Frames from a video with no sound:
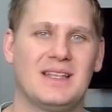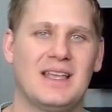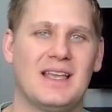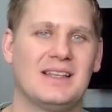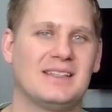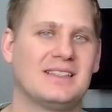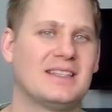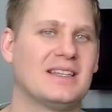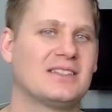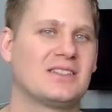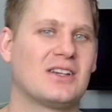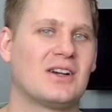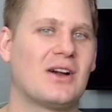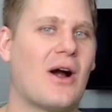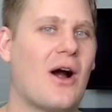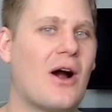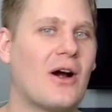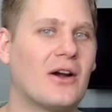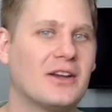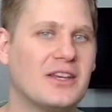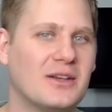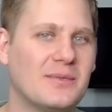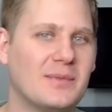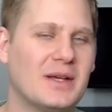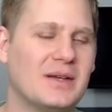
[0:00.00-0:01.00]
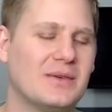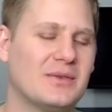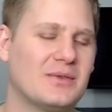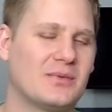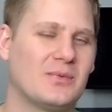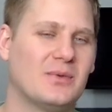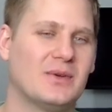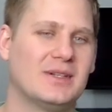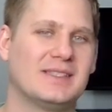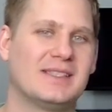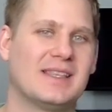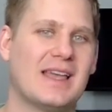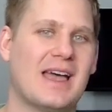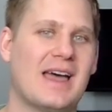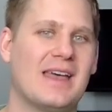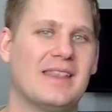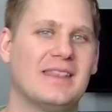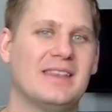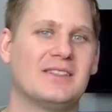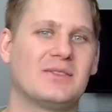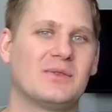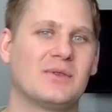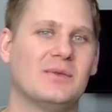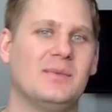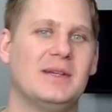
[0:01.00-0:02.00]
Since our argument was that
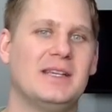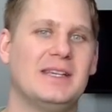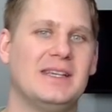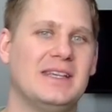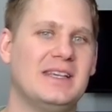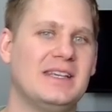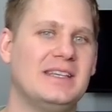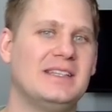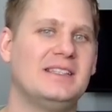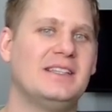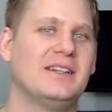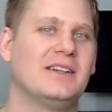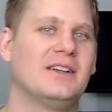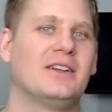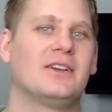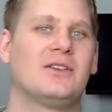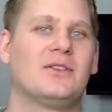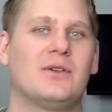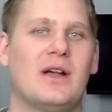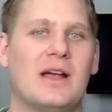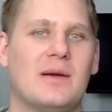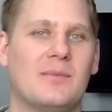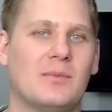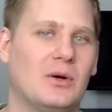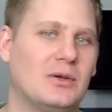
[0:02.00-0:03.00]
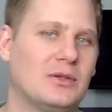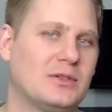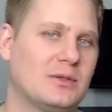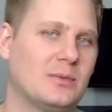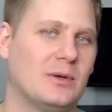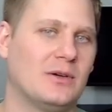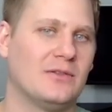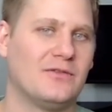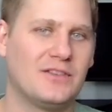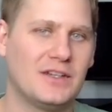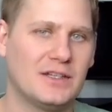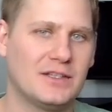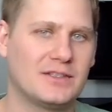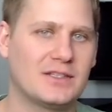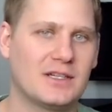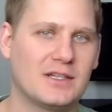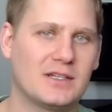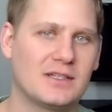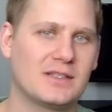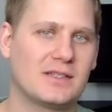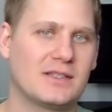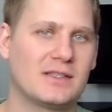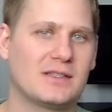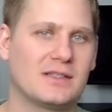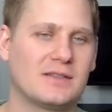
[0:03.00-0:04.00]
this would be easier to create multiple
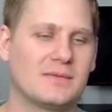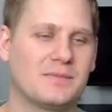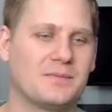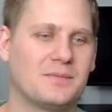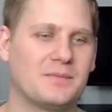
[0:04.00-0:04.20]
filters,